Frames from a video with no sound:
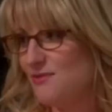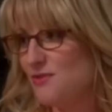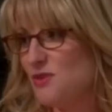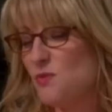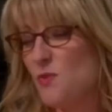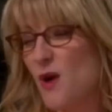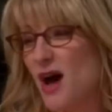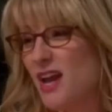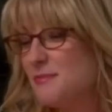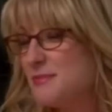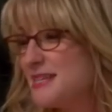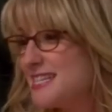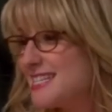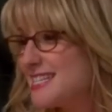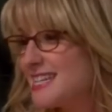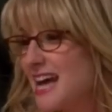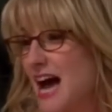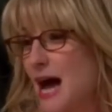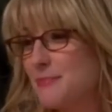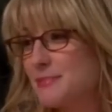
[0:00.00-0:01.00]
Amy? Wanting to
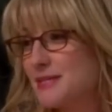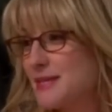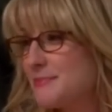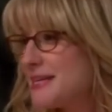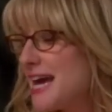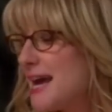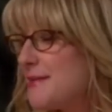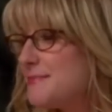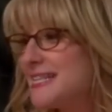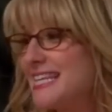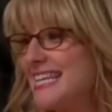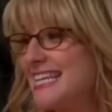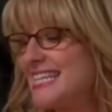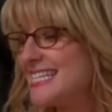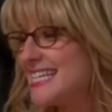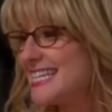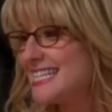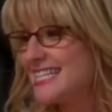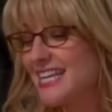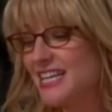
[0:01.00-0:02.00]
stop, sometimes the
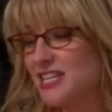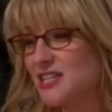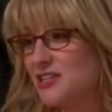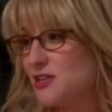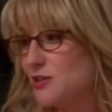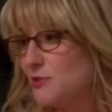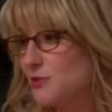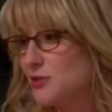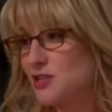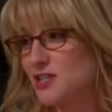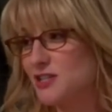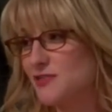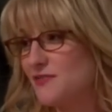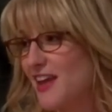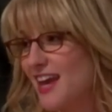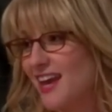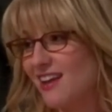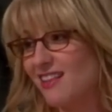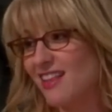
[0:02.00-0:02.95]
easiest thing to do is just fake a